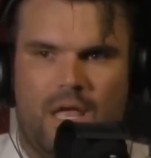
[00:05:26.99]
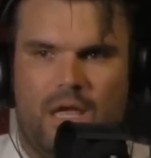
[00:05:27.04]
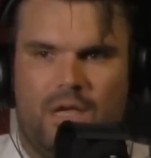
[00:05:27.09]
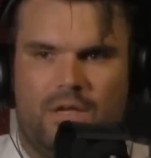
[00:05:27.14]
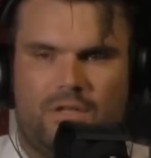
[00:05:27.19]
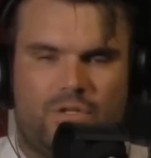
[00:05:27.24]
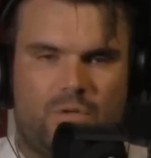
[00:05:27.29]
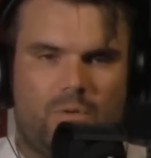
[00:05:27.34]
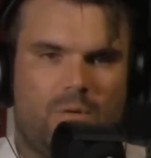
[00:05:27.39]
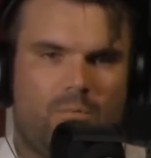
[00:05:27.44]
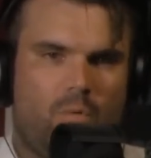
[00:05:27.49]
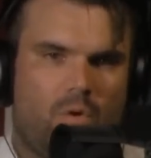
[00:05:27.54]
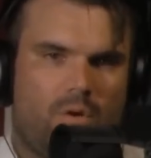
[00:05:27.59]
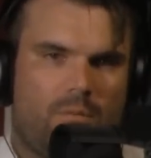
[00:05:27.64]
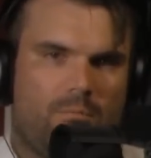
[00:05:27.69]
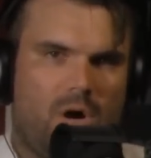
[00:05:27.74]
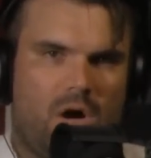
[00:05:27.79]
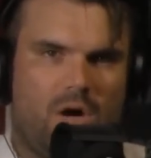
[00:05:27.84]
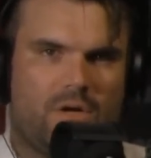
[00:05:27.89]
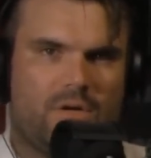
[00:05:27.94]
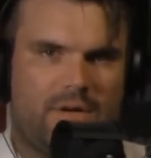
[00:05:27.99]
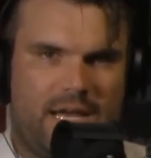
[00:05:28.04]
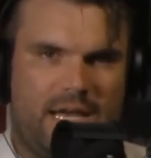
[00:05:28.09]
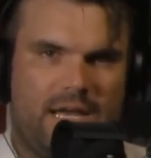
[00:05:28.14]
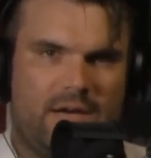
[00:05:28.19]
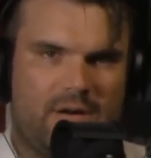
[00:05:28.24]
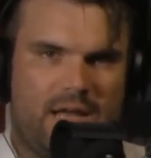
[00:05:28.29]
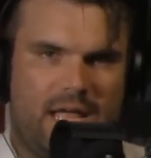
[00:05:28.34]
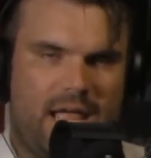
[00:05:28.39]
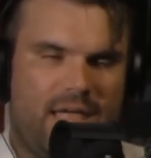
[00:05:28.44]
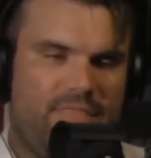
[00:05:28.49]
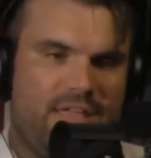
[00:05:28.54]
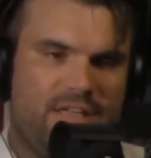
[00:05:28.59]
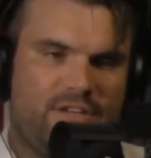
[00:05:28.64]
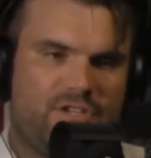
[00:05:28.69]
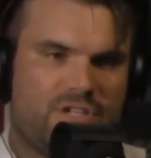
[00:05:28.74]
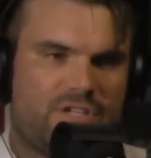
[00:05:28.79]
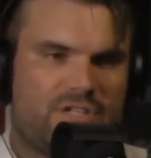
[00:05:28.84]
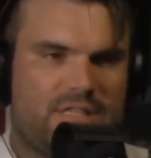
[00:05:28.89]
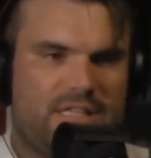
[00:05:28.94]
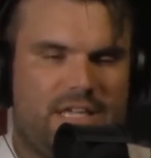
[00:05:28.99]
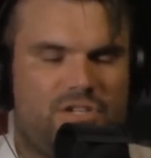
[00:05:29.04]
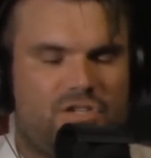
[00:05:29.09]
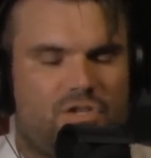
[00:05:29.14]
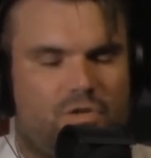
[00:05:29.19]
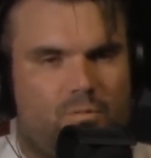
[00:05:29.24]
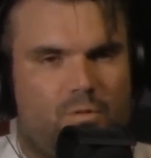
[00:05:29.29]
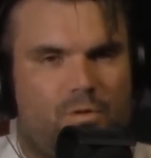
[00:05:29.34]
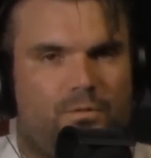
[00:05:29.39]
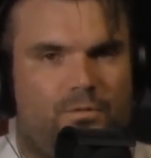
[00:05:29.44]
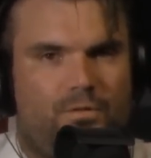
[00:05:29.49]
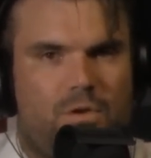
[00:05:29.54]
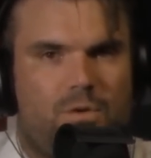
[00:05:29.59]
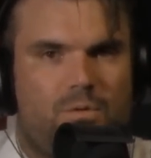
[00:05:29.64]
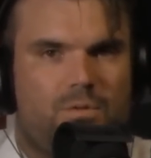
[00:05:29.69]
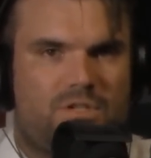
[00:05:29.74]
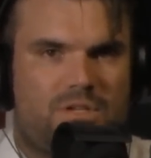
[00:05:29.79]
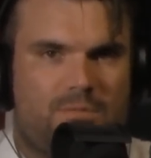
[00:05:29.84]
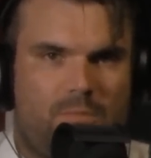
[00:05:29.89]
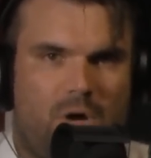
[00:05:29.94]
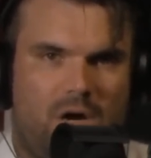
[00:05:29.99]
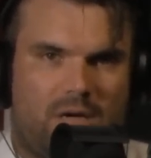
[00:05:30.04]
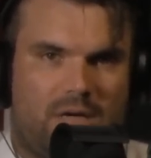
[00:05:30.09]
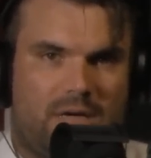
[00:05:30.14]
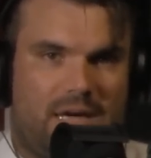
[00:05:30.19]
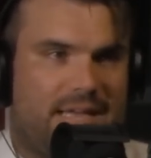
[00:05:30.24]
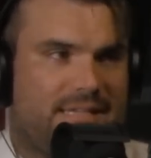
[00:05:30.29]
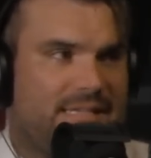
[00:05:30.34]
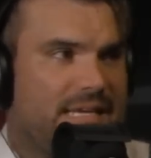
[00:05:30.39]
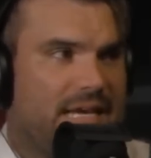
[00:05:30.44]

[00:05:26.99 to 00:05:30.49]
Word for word: to a more modern era. And they just they just refuse to modernize.